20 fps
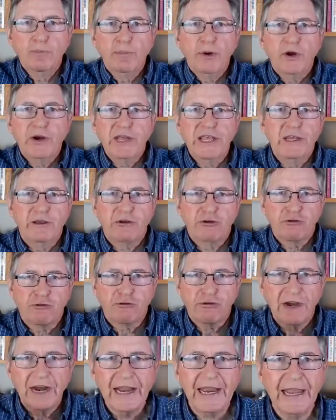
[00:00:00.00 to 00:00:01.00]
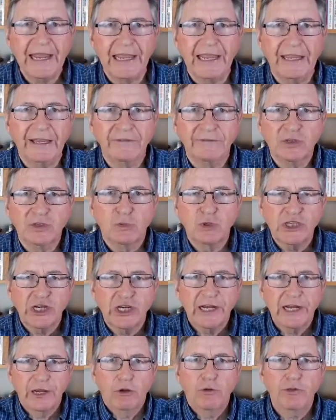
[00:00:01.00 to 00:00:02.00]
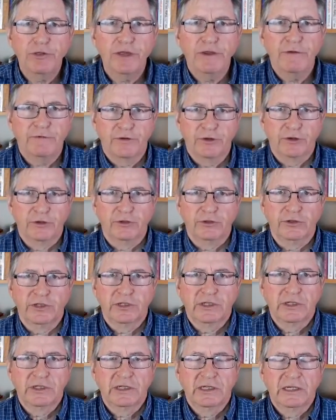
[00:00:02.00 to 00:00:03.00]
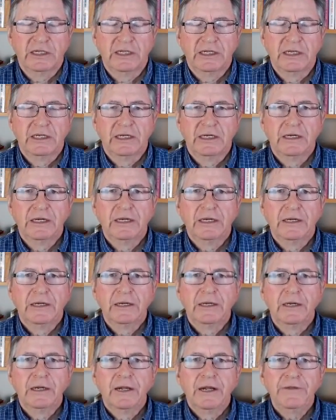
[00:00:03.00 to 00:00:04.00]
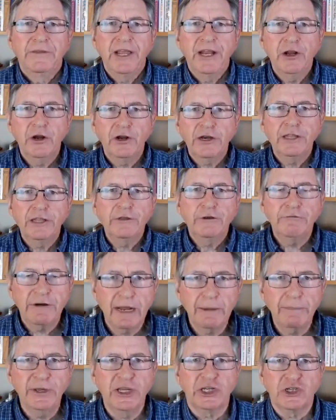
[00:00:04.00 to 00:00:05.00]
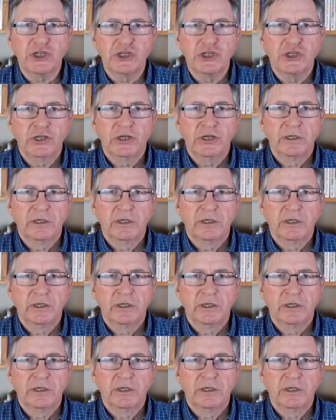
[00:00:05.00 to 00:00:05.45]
body craves, which are healthy foods. They're not in the rubbish.